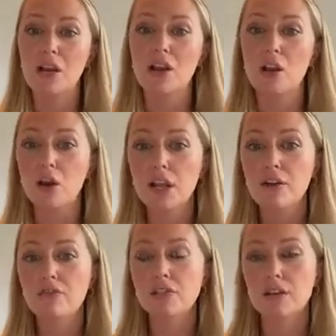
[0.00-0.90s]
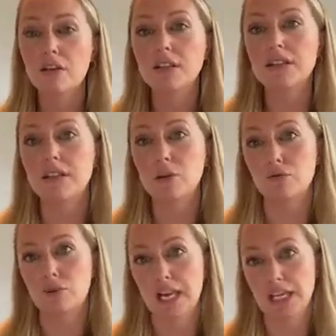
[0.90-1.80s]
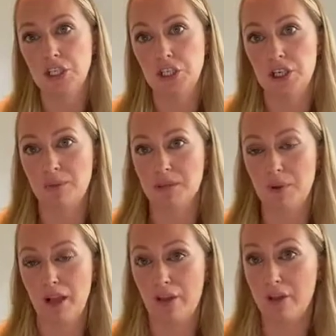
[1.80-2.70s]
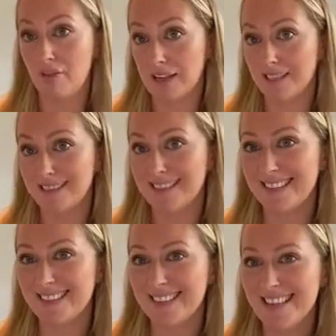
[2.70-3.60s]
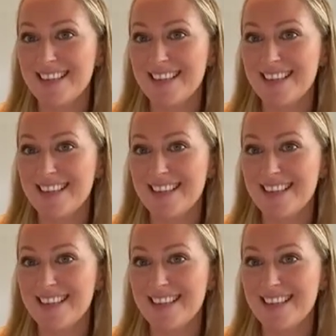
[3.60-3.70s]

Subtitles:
looking for signs that your relationship is being threatened.